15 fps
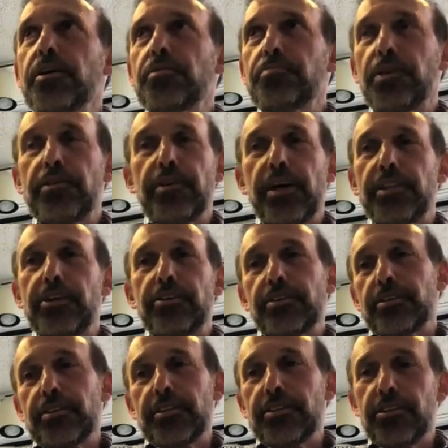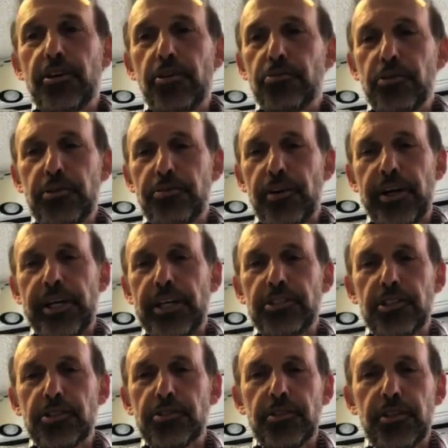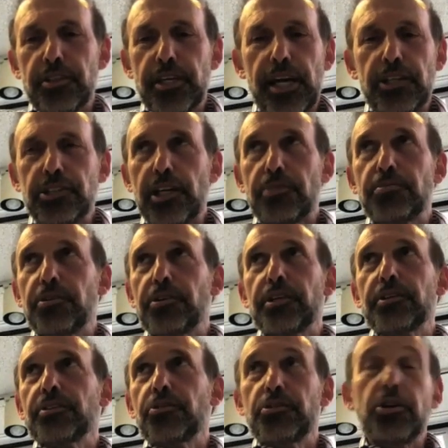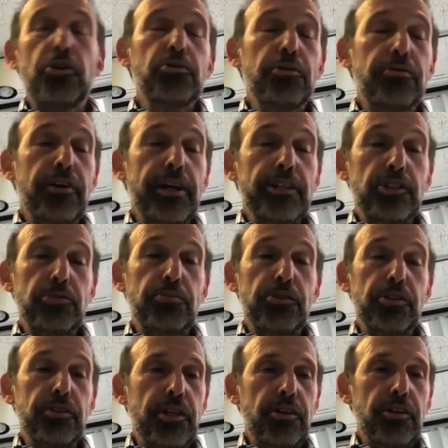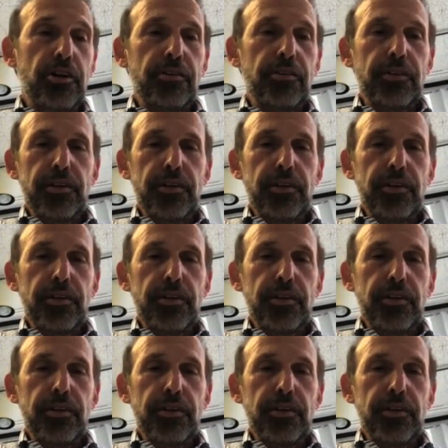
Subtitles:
B of A, there no refinances, cash out period, or no refinances period at all.